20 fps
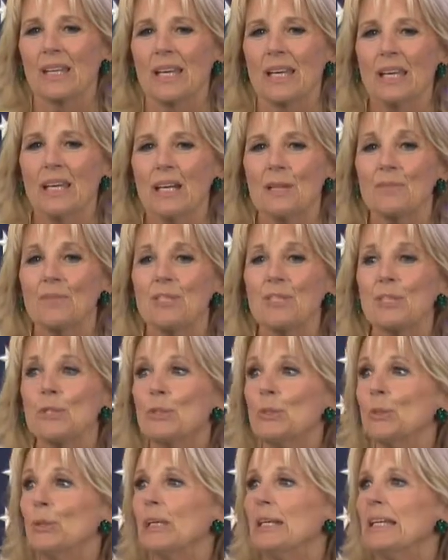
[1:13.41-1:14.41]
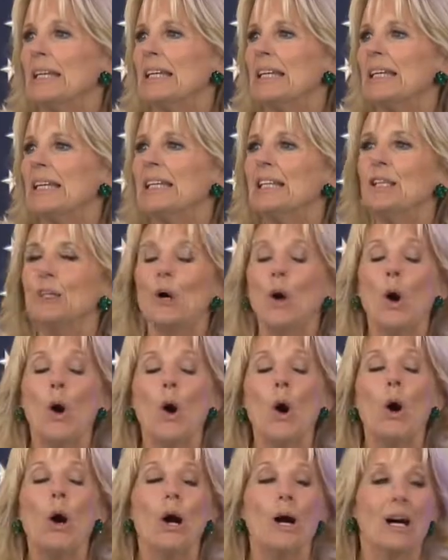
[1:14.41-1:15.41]
And I've stood in
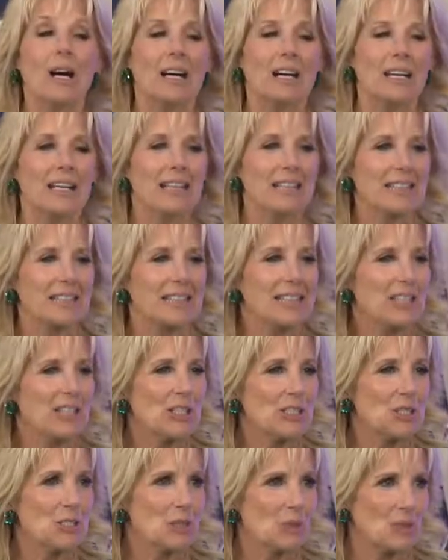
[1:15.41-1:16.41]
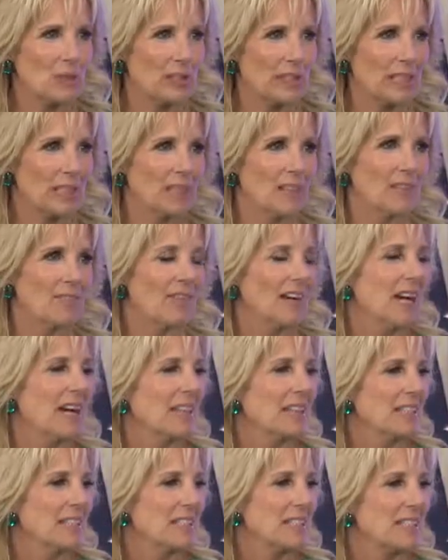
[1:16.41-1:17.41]
awe at the history of
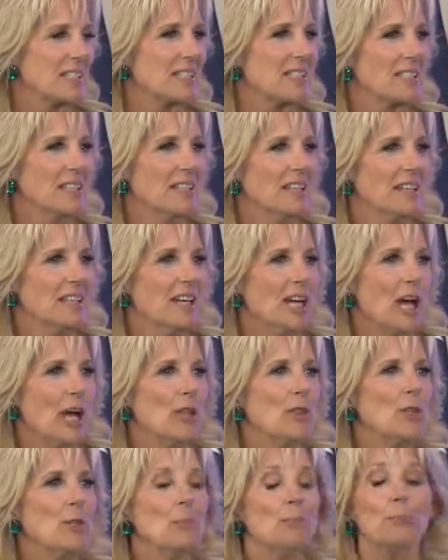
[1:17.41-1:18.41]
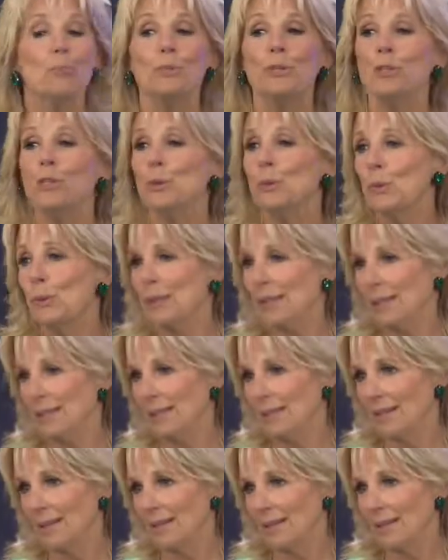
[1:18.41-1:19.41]
Athens and the
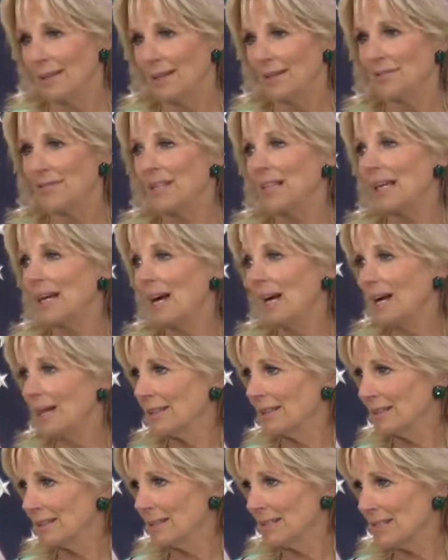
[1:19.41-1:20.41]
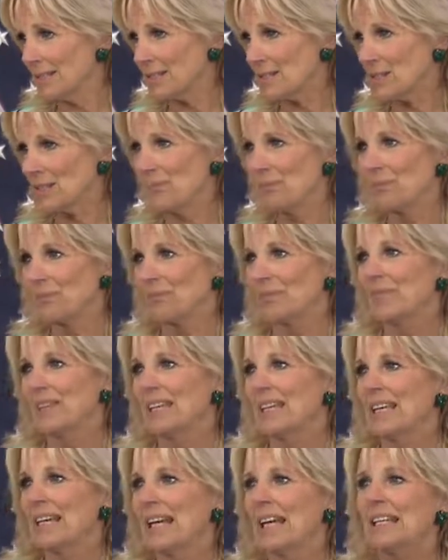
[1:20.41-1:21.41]
beauty of the islands.
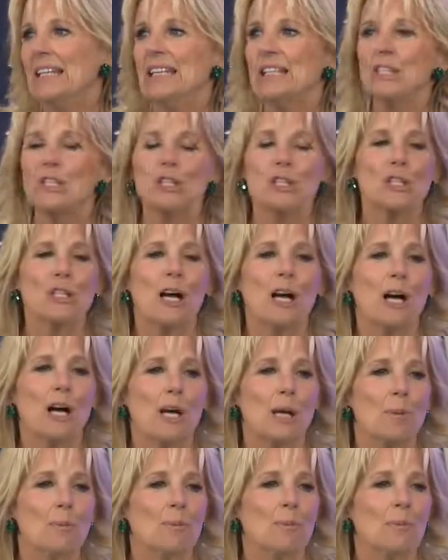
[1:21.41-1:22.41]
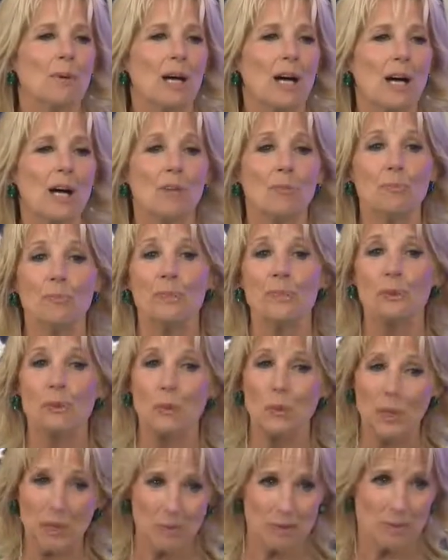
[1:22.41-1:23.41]
And each time, I've
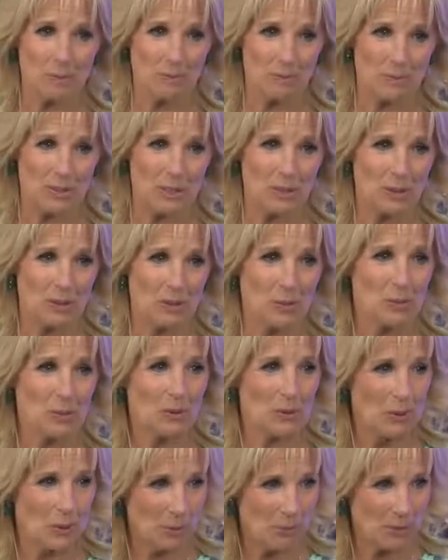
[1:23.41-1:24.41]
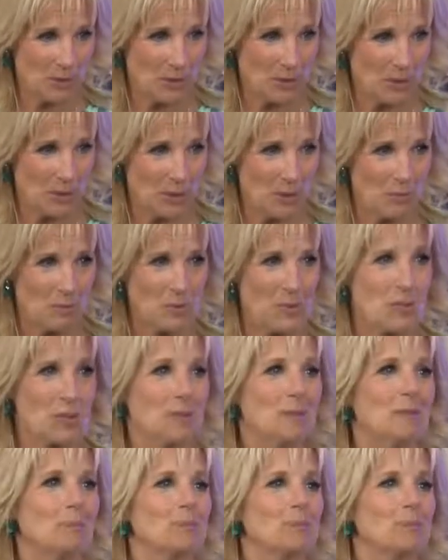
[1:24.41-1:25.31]
been welcomed with open arms.